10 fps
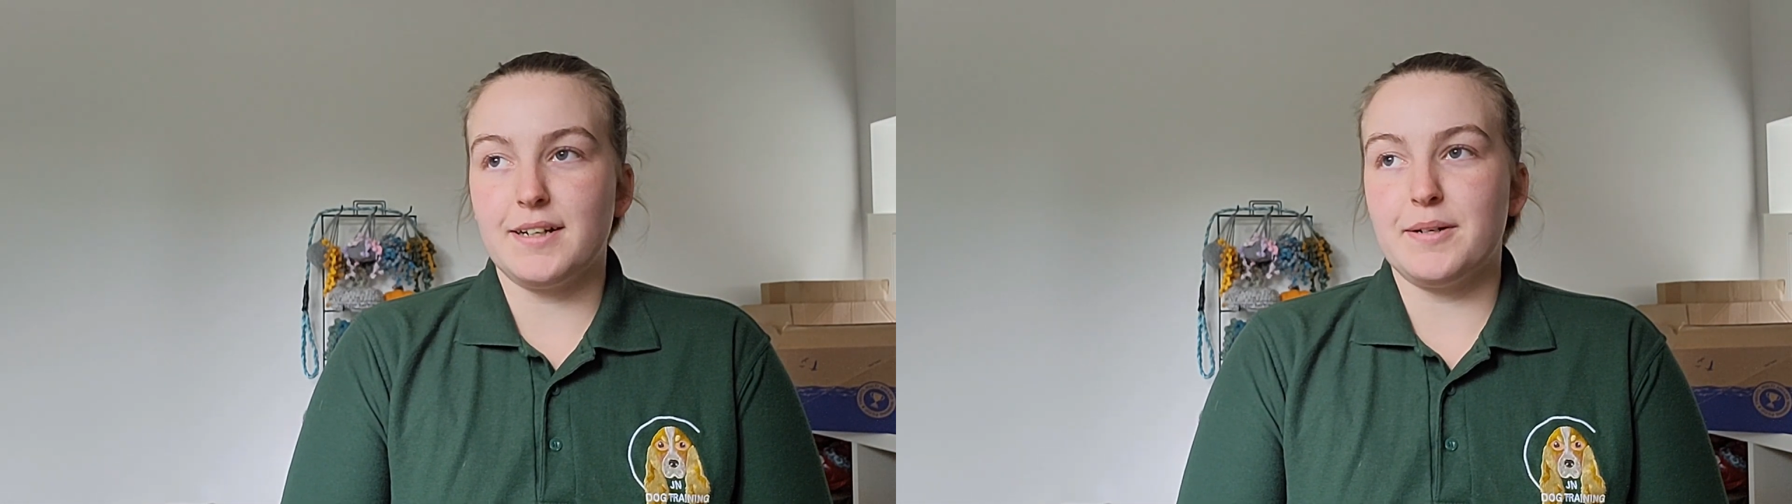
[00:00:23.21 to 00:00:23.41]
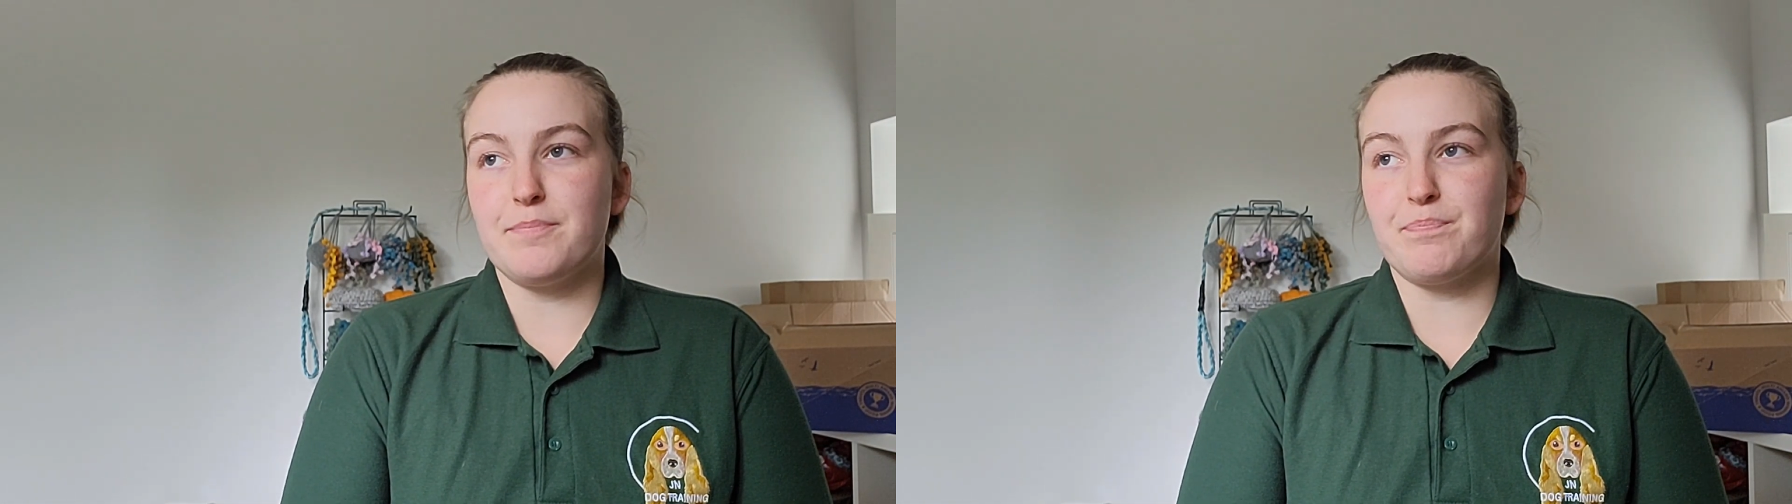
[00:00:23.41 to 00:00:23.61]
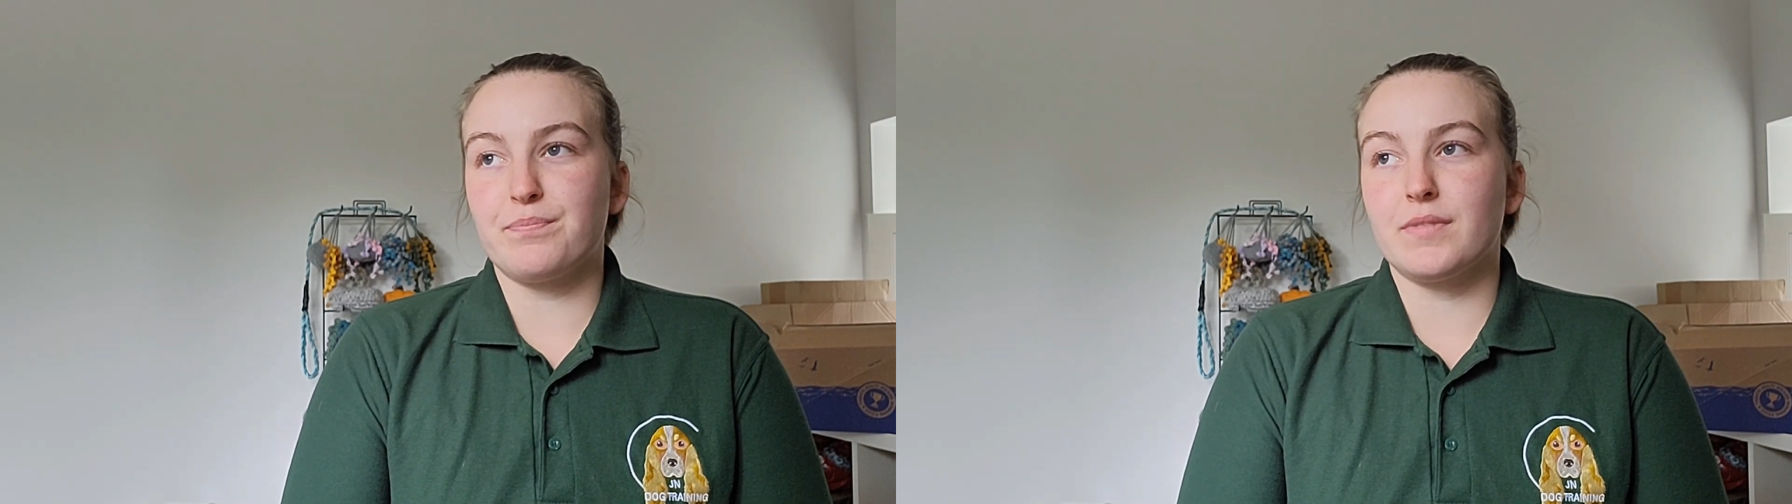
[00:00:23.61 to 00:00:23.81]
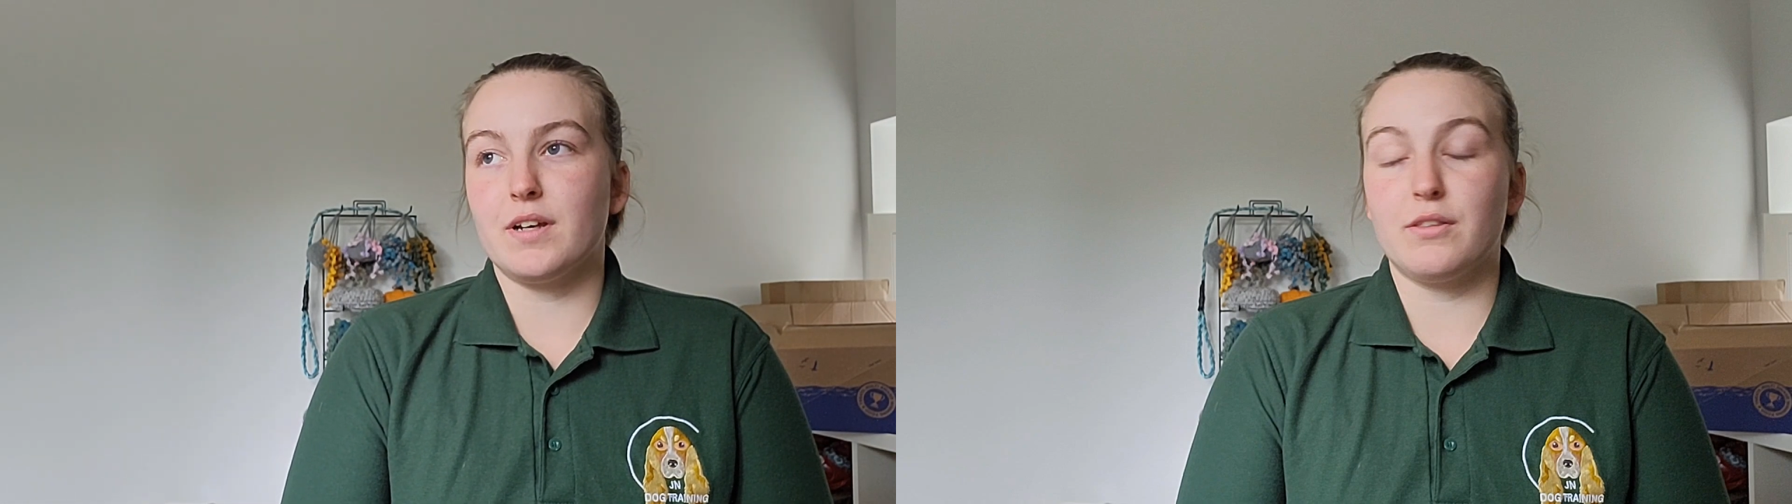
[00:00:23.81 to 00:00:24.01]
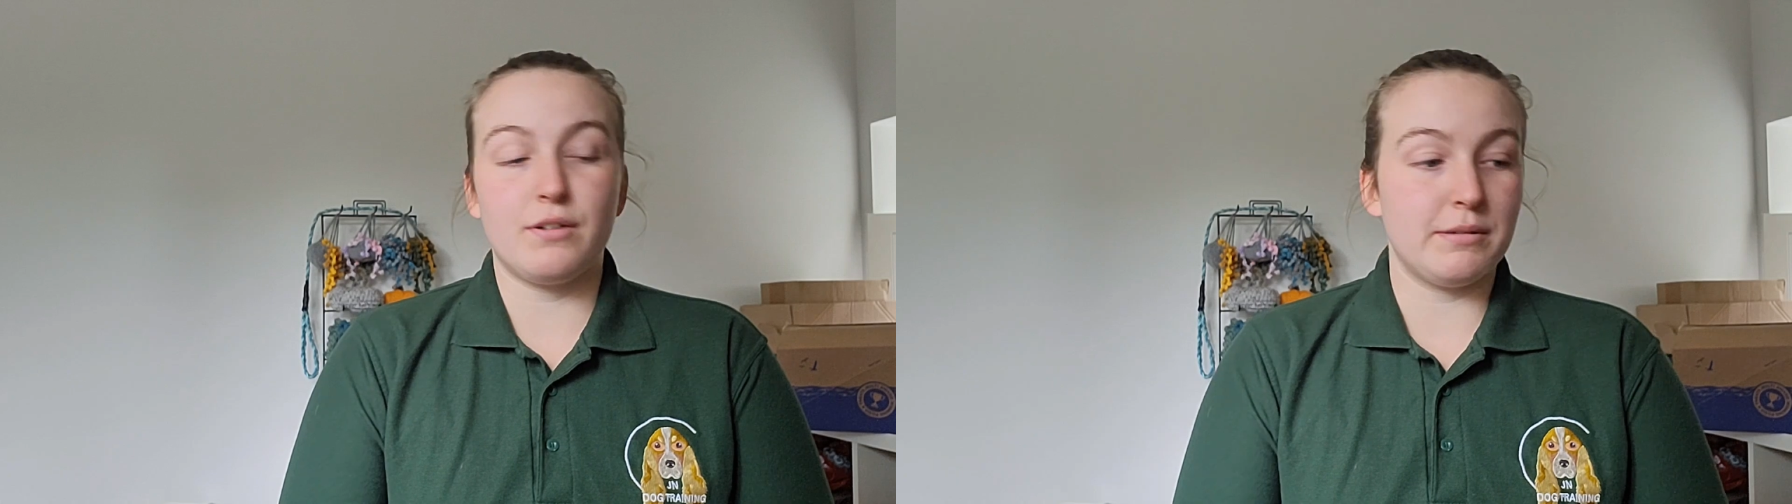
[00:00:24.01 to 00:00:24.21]
I
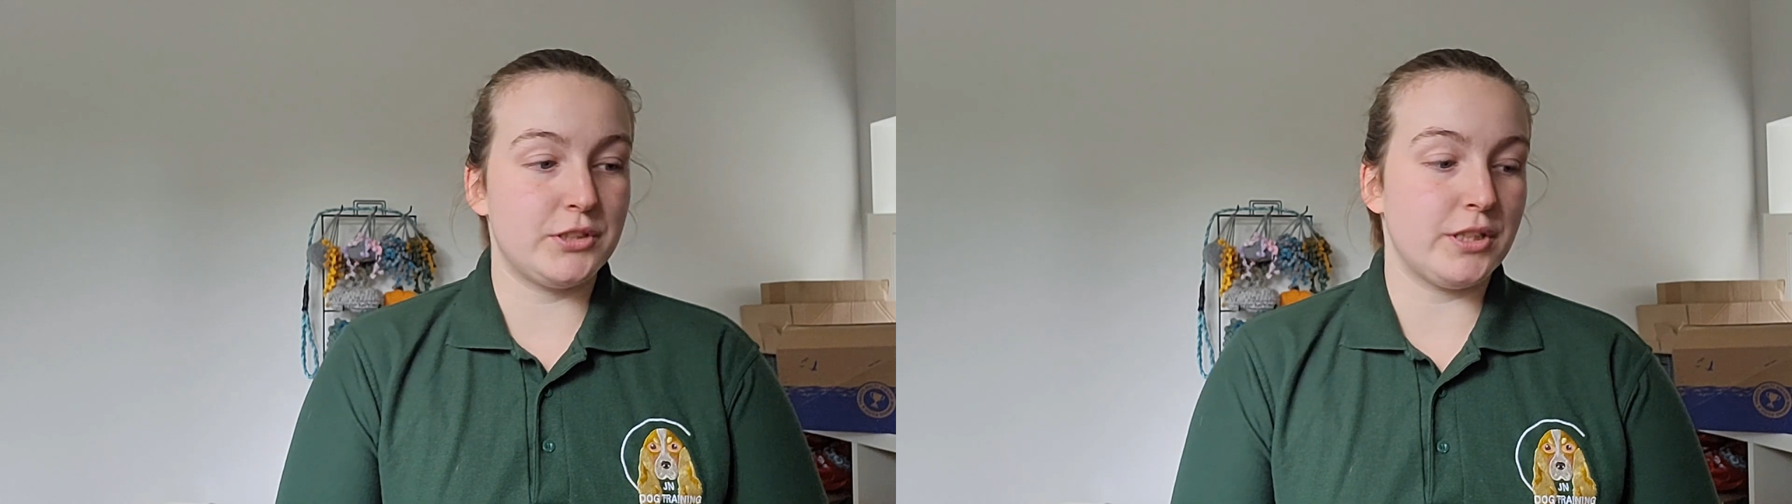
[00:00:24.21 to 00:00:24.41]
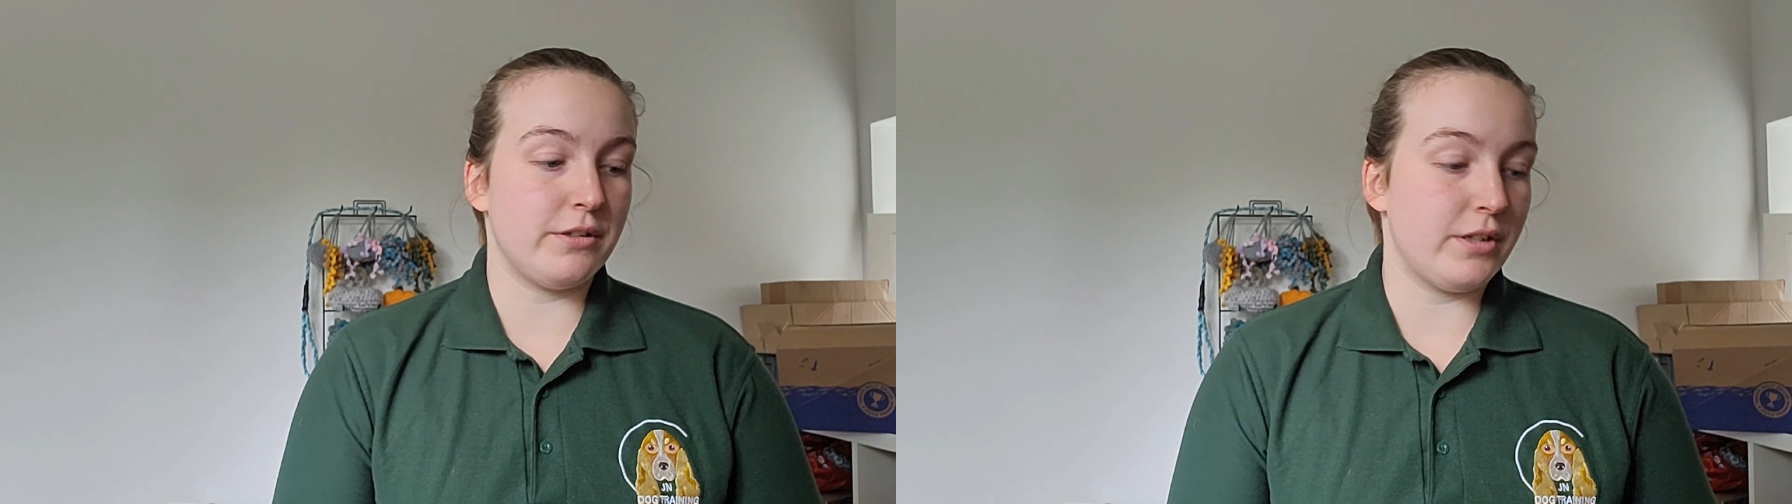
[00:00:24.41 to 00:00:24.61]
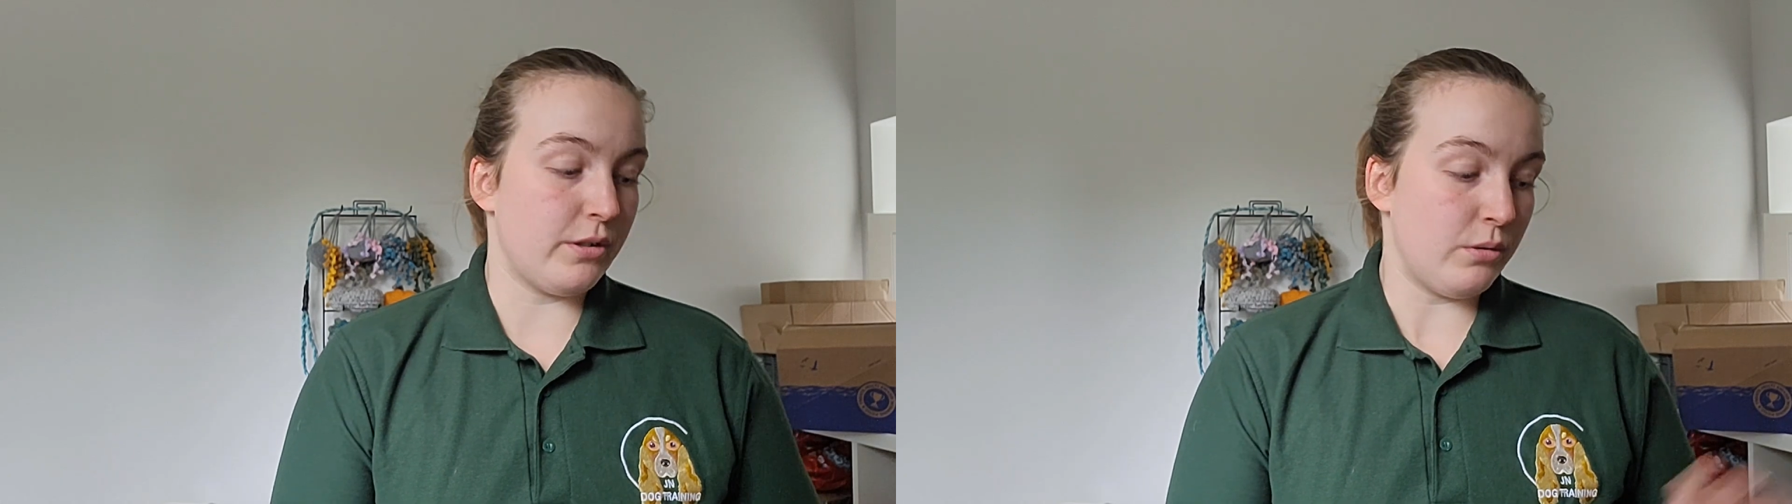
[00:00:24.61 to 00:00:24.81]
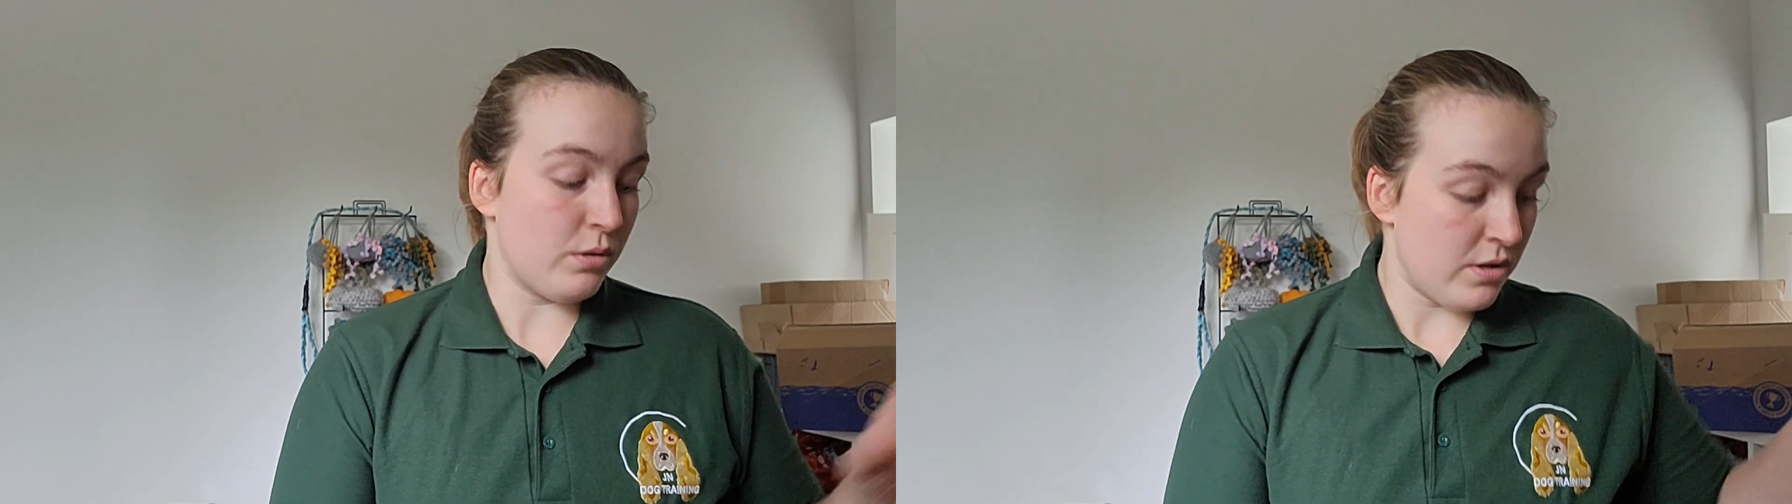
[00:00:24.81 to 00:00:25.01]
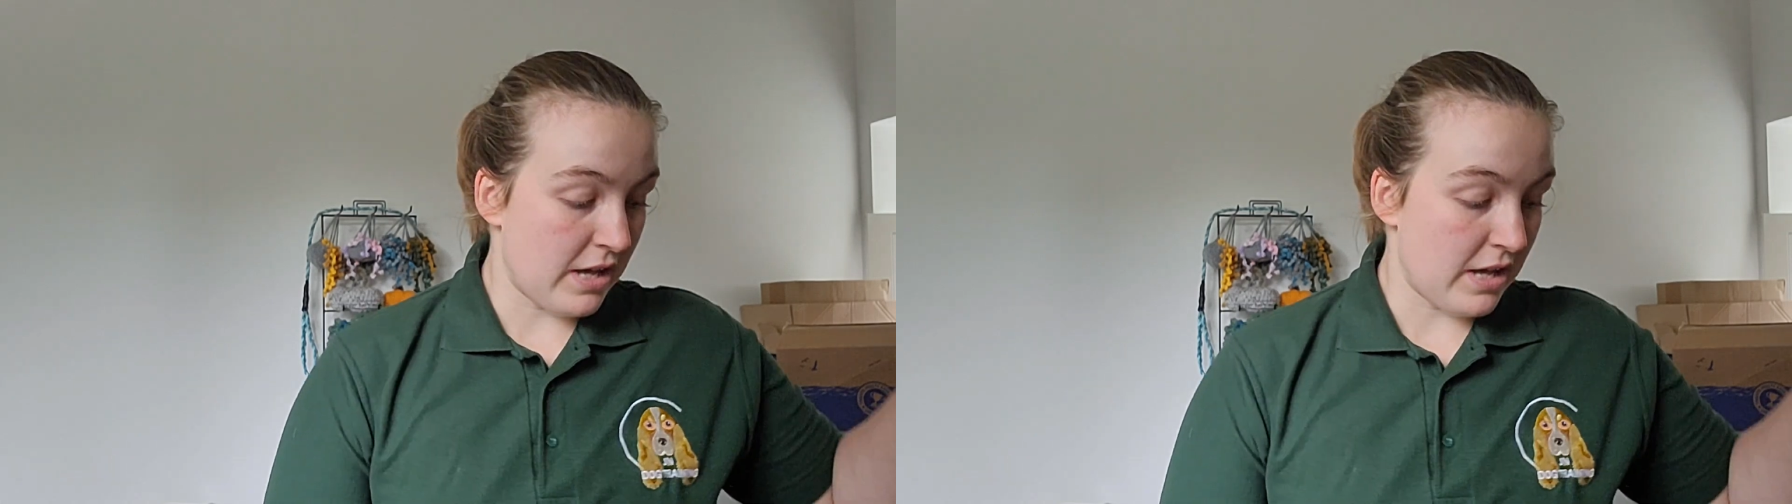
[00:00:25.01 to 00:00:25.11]
thought I would show you